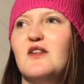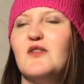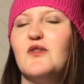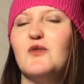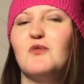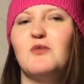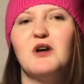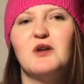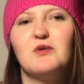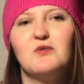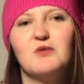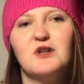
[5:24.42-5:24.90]

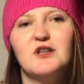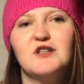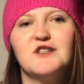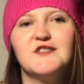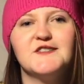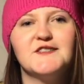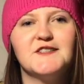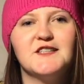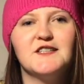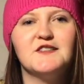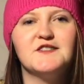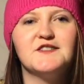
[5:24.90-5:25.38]
the one where it
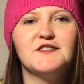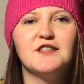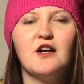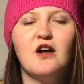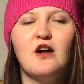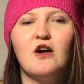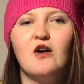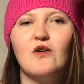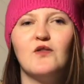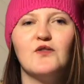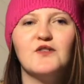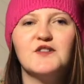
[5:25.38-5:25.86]
says,
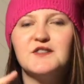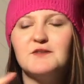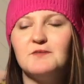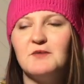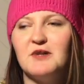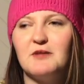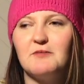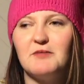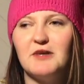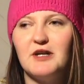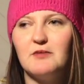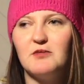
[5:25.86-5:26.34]
oh, this
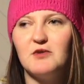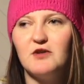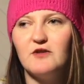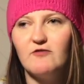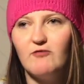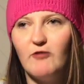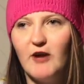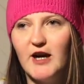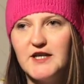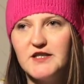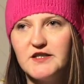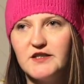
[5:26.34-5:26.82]
many people
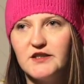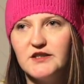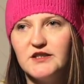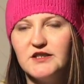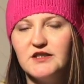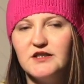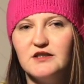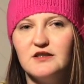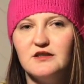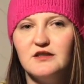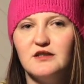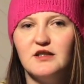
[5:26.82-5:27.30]
have rated
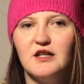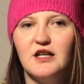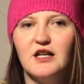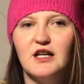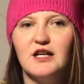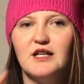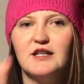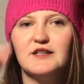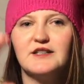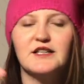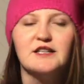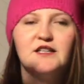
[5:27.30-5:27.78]
it,
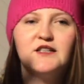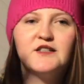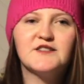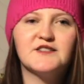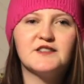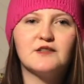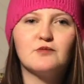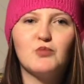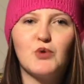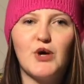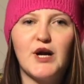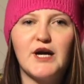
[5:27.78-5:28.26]
and
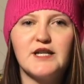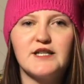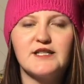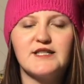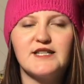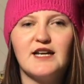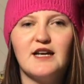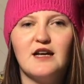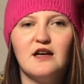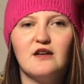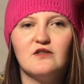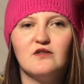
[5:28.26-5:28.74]
here's the
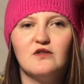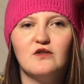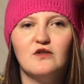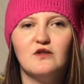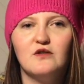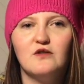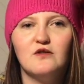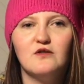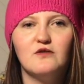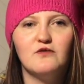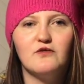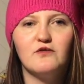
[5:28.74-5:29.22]
breakdown
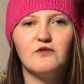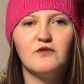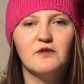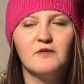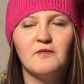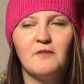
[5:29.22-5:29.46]
of,